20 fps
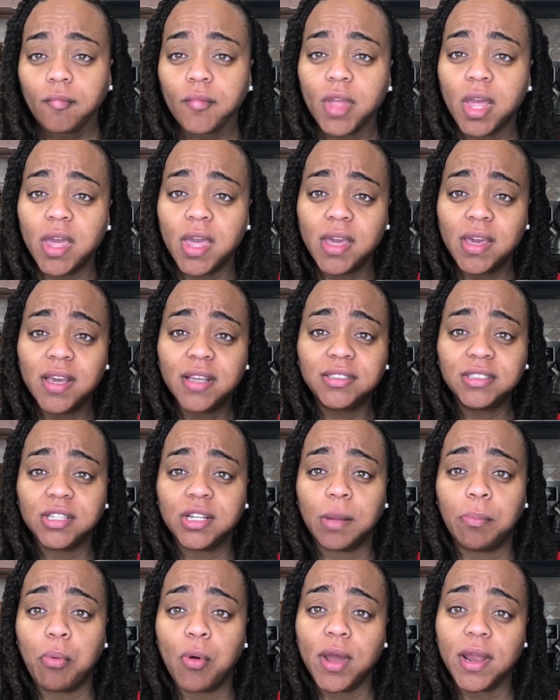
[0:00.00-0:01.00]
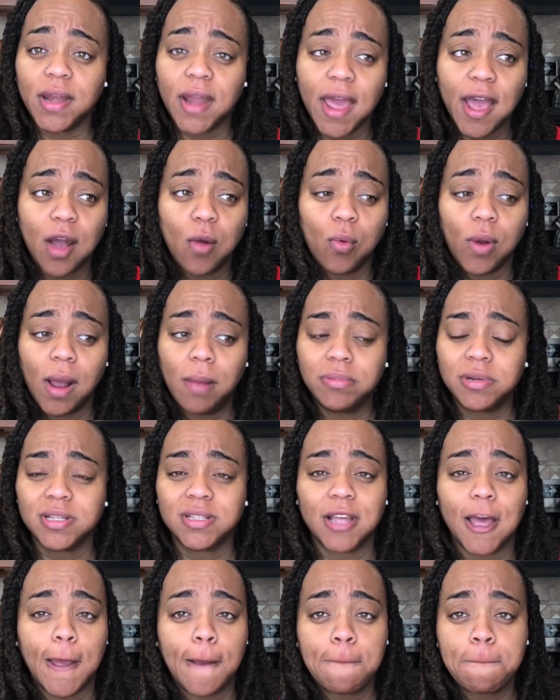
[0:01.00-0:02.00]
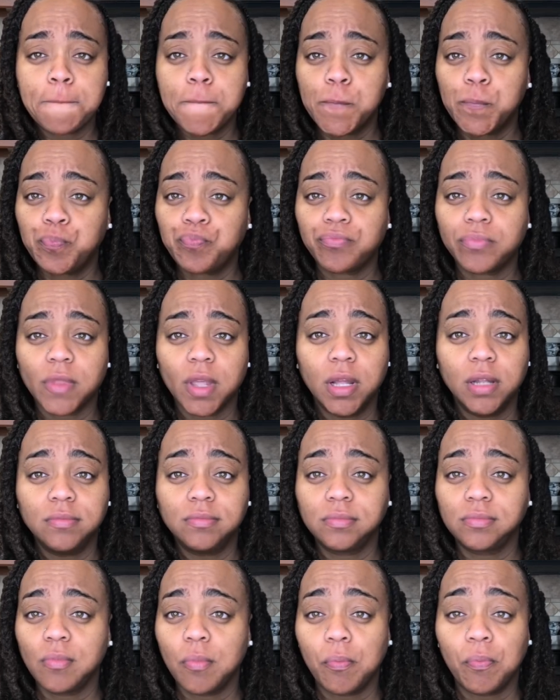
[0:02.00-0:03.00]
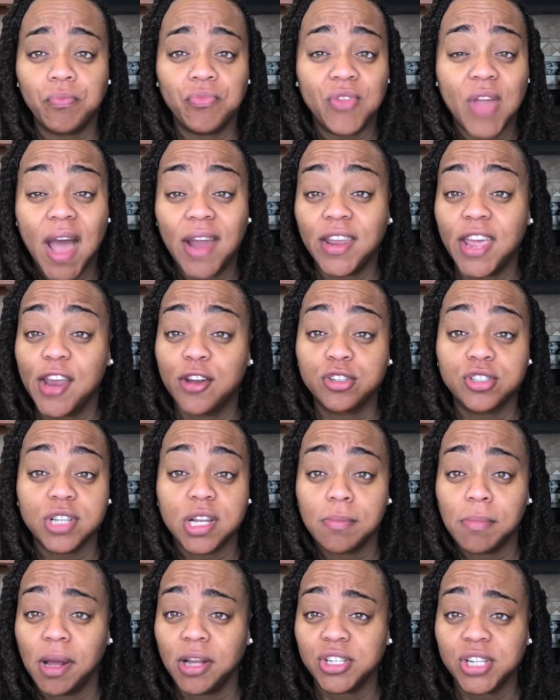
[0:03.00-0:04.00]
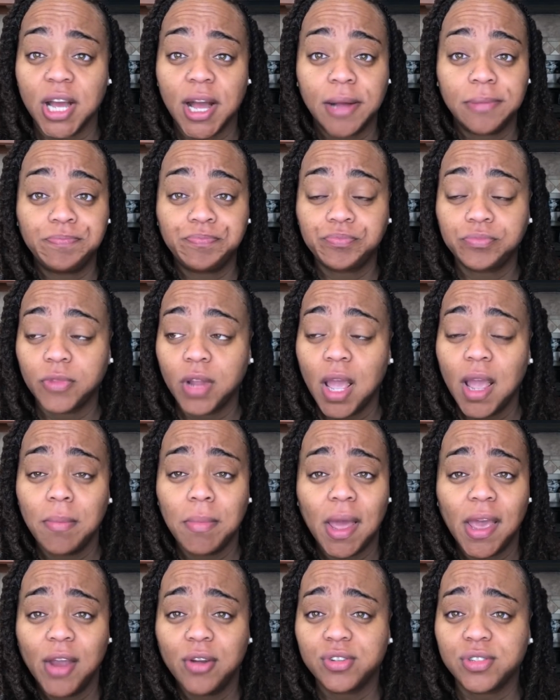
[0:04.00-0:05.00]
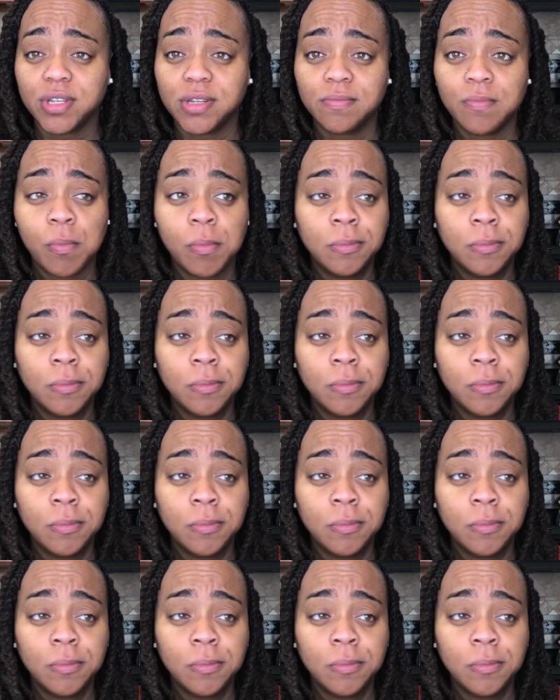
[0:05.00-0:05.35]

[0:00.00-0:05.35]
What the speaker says: it gets to the point now where I'm just like not interested in my job. I'm not interested.